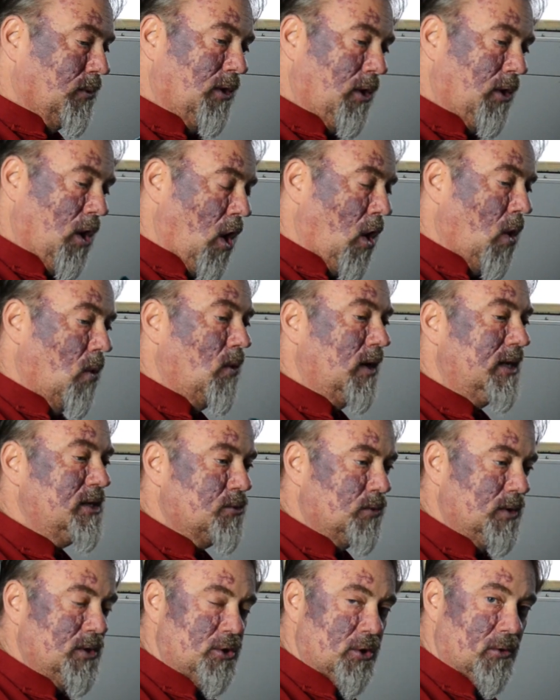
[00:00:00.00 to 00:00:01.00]
will
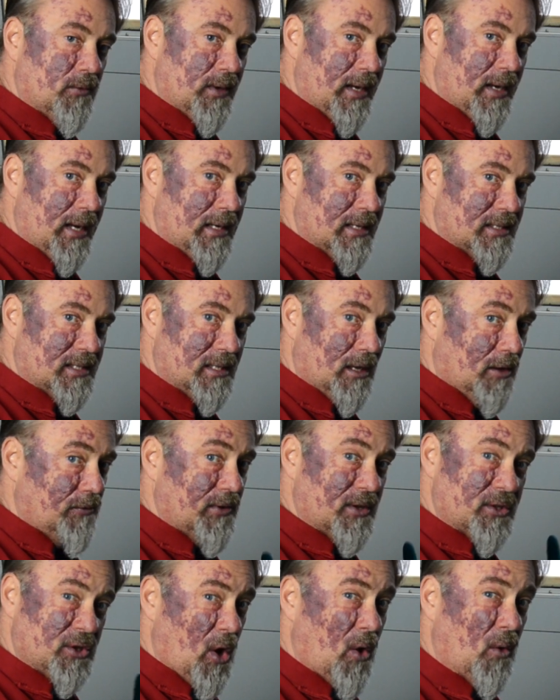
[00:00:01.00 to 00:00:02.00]
always rejuvenate itself.
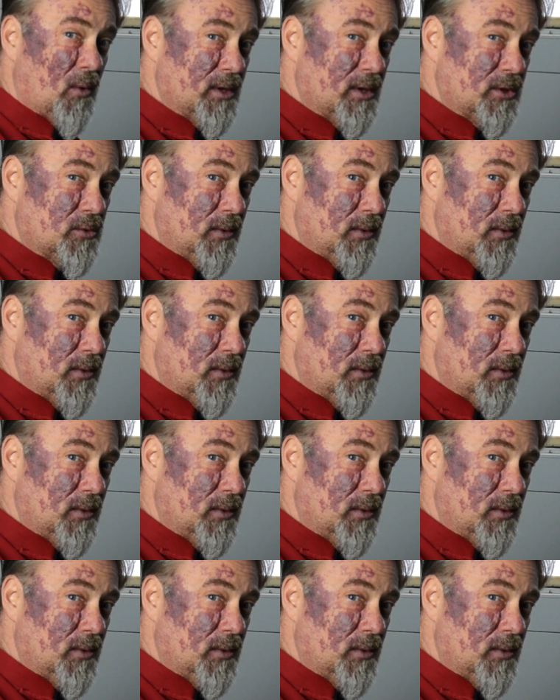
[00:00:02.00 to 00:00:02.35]
It's always